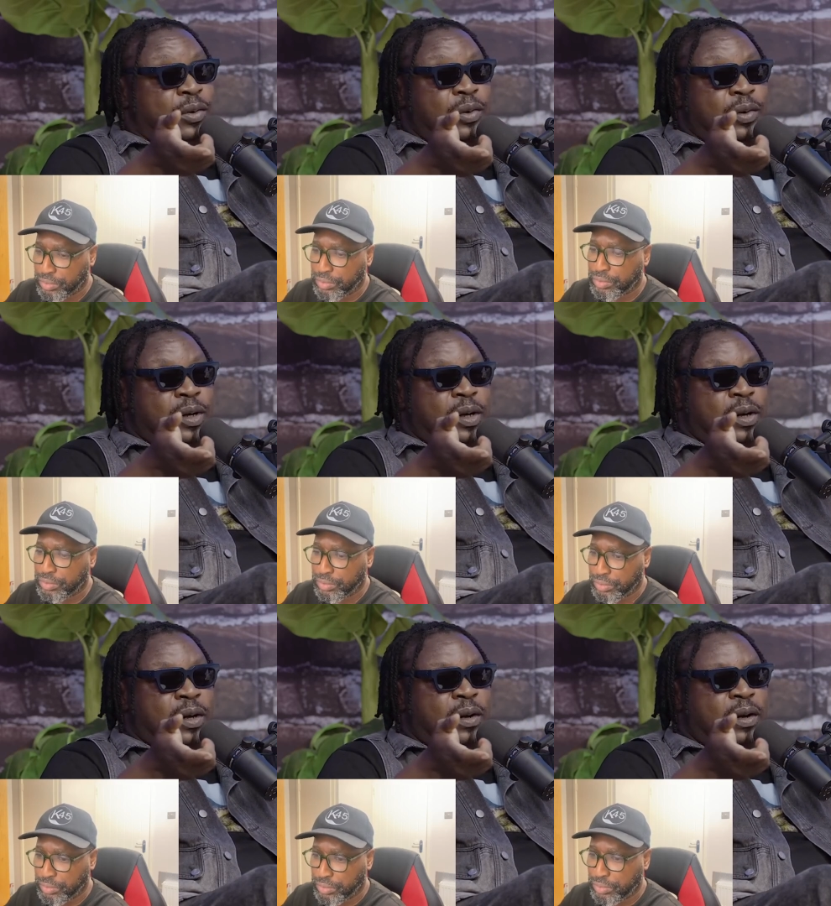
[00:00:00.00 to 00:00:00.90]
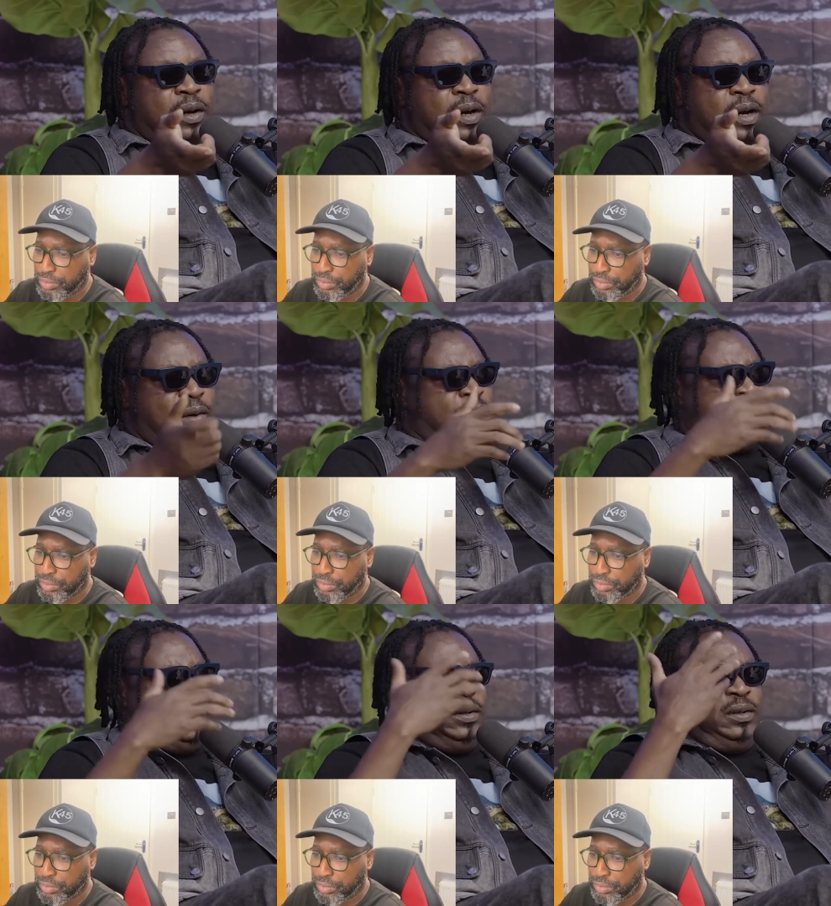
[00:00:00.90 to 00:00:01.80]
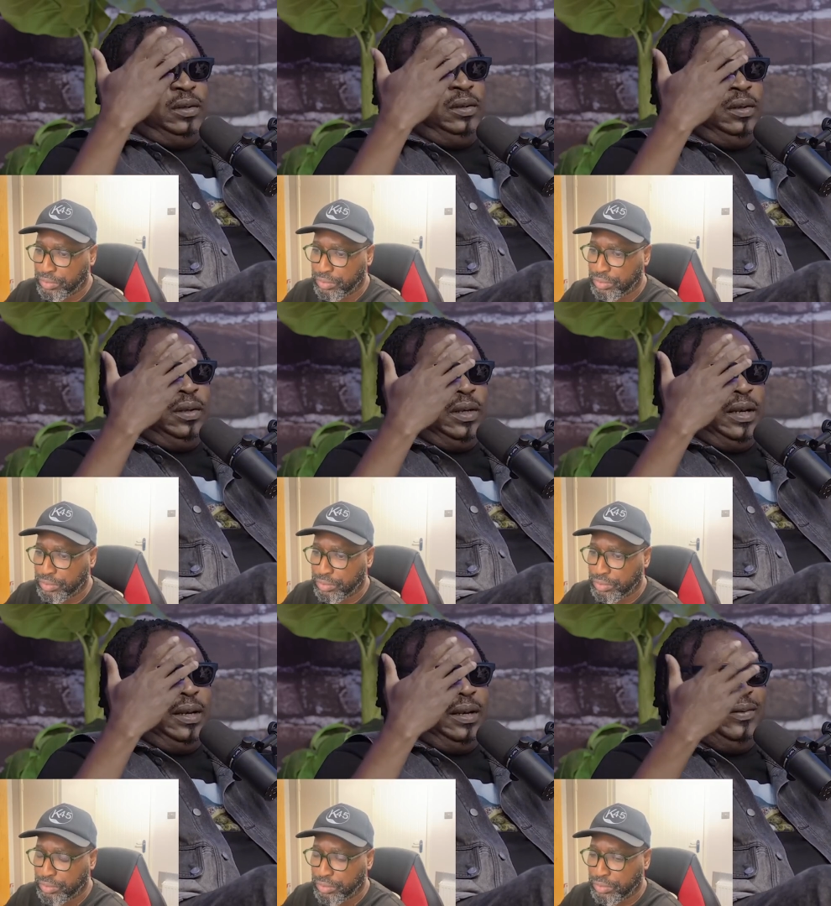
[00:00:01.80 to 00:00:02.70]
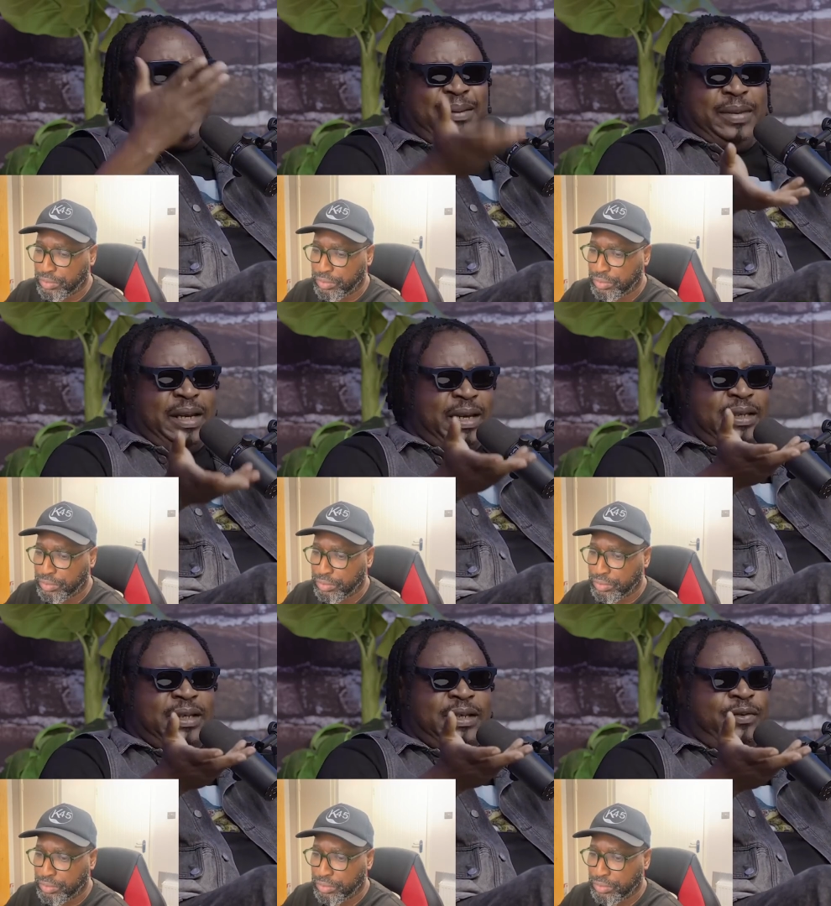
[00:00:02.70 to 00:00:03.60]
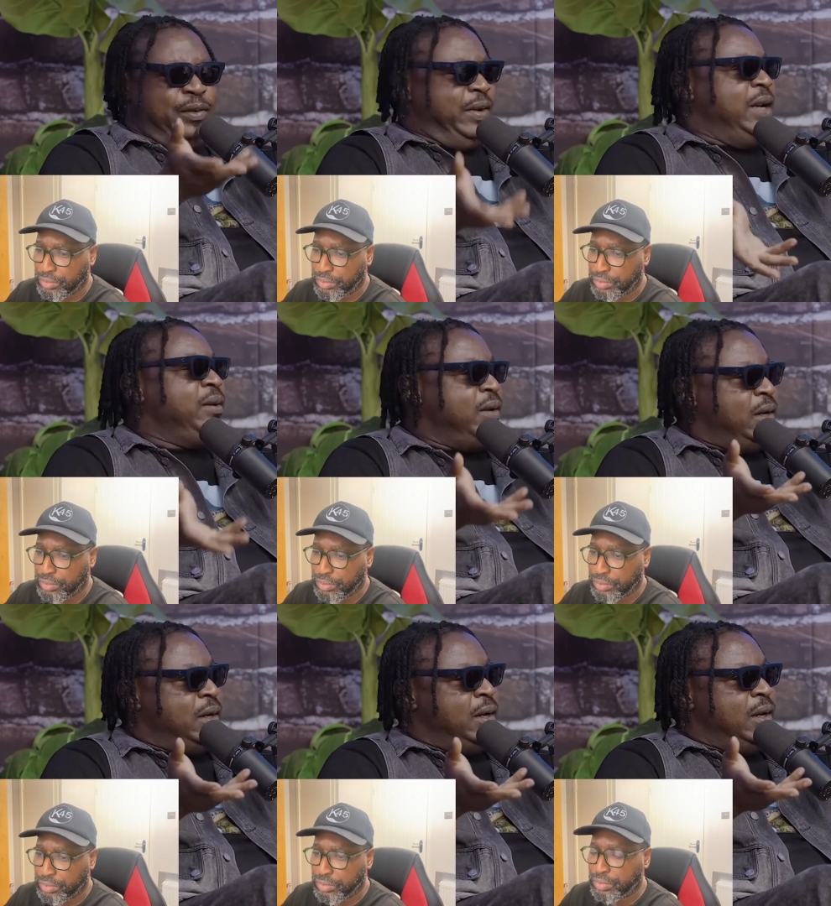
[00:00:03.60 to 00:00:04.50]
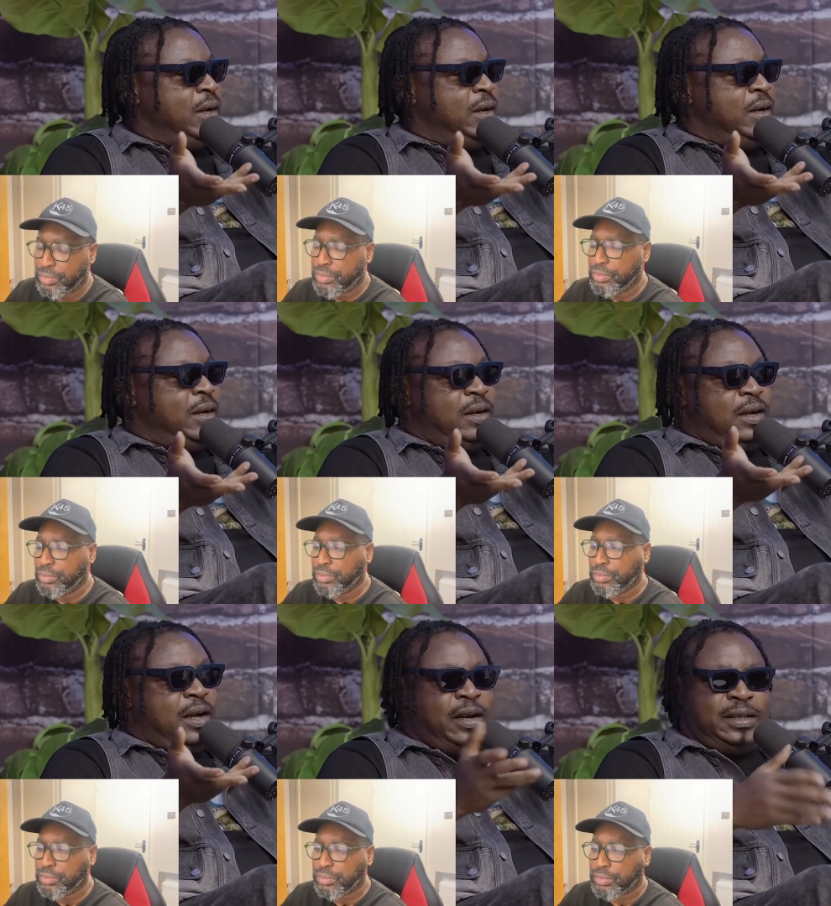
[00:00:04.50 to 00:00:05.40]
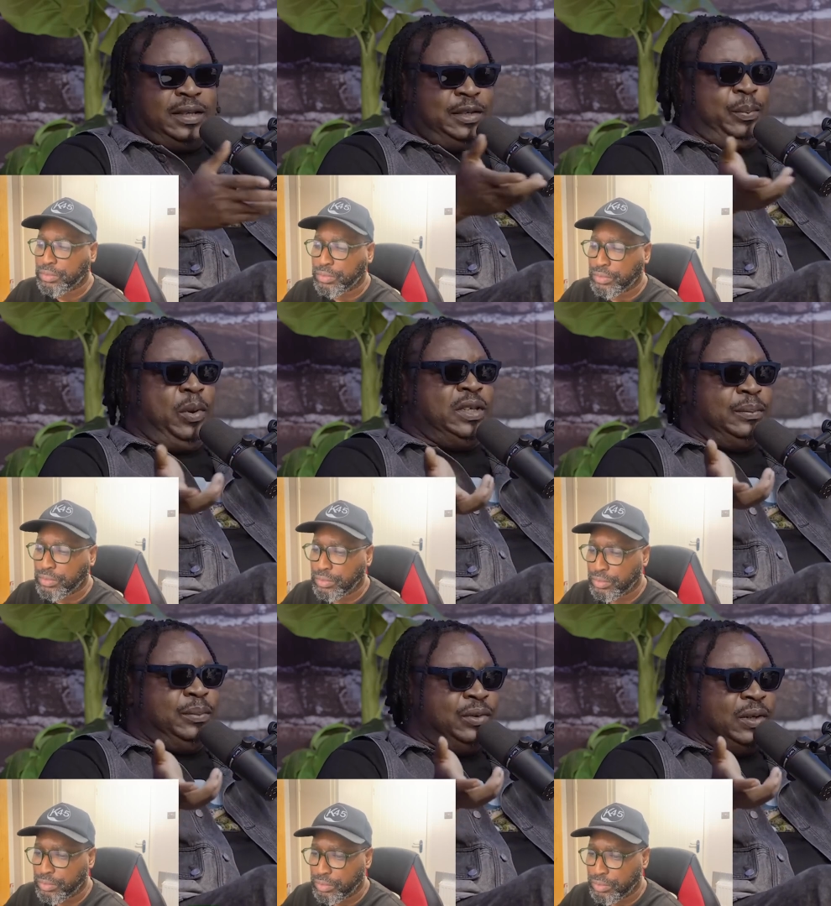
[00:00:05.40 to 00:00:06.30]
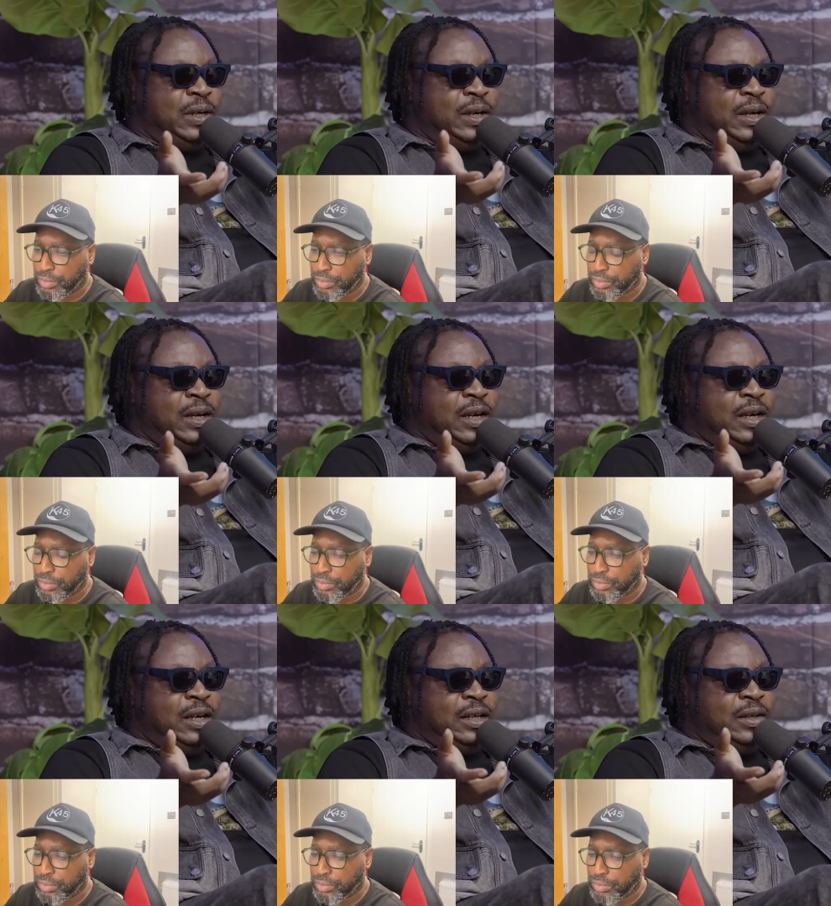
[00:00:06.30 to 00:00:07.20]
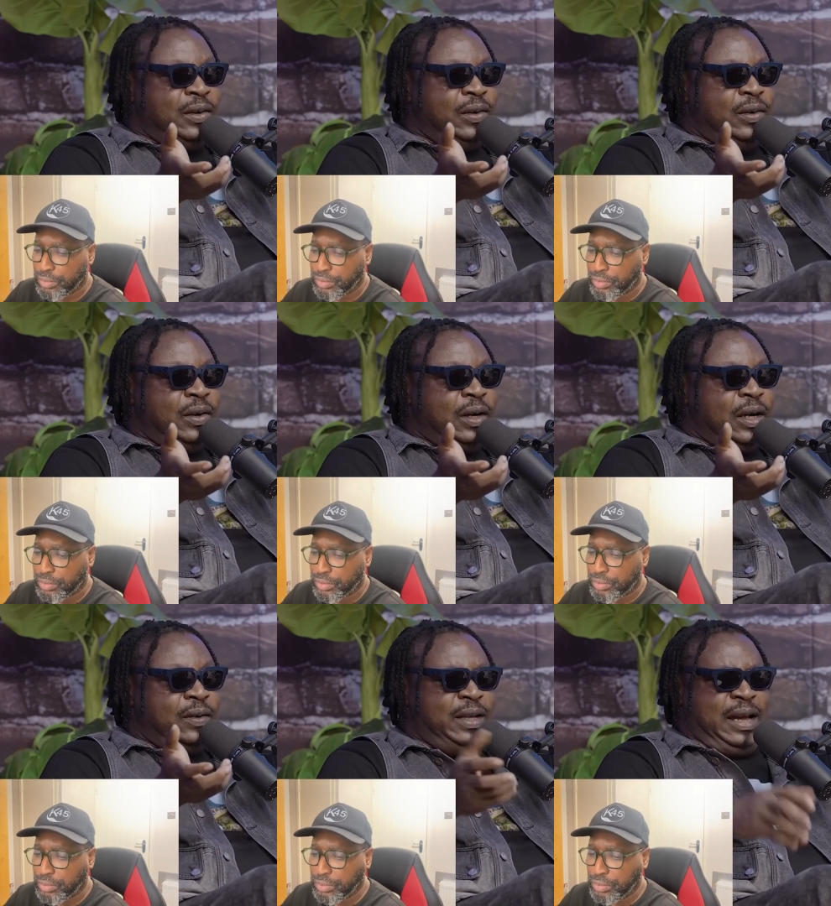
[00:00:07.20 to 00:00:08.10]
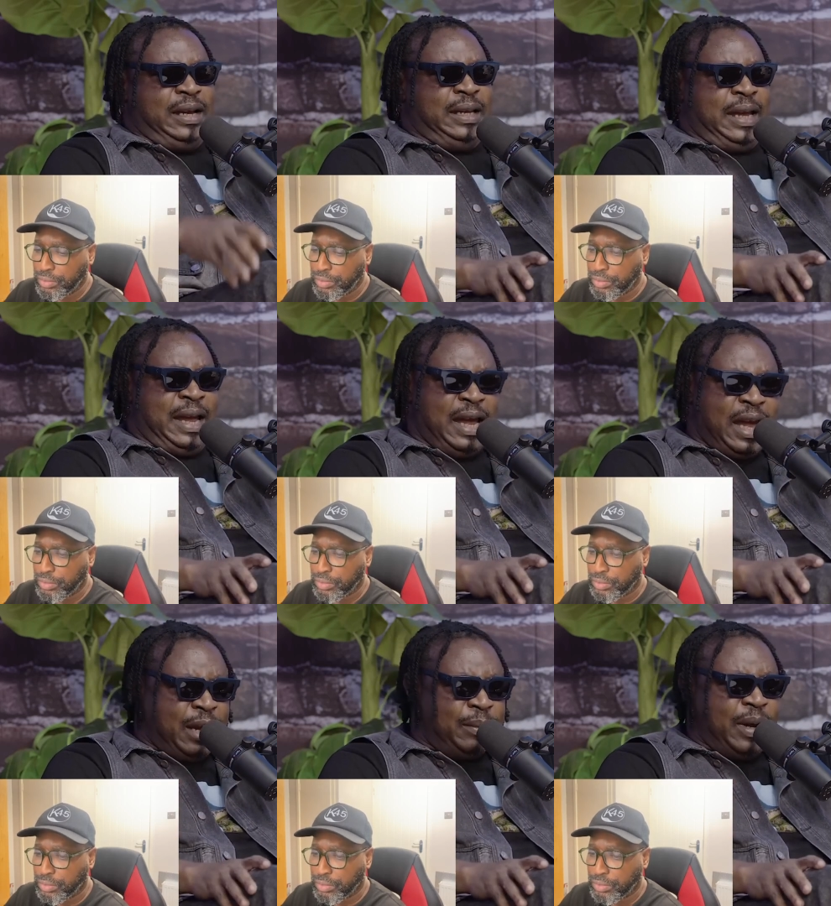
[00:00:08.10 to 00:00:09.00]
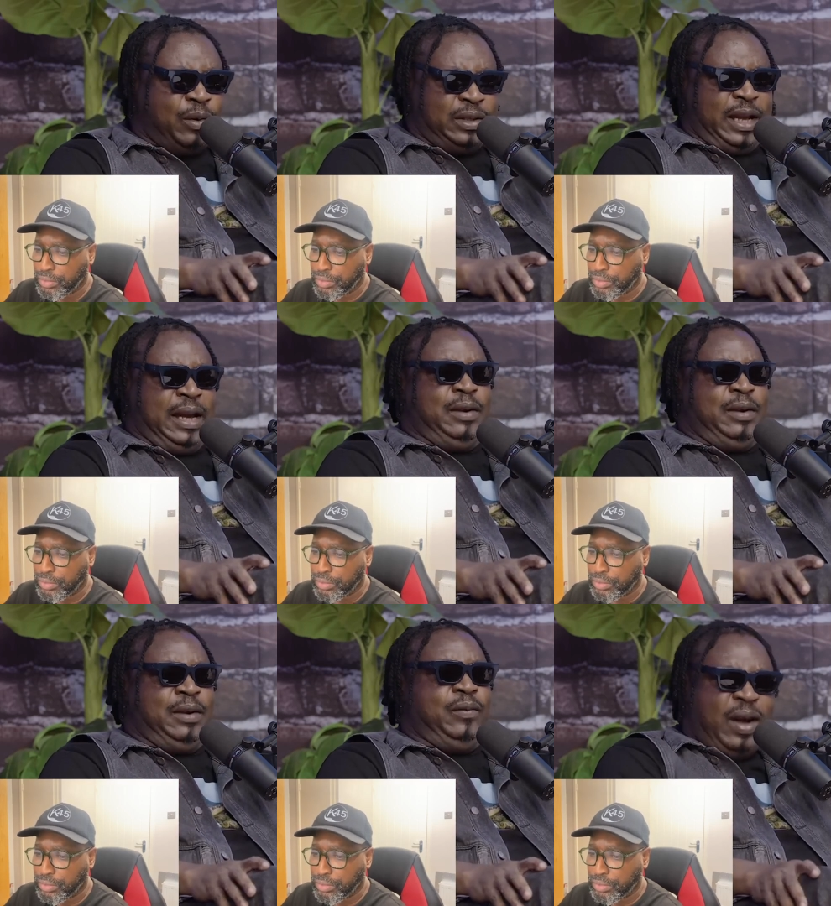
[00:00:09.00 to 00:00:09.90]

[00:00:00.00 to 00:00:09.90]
Speaker 1: You know, I was, wait a minute, is this for real? How is this possible? You know, I was like, damn, I was like,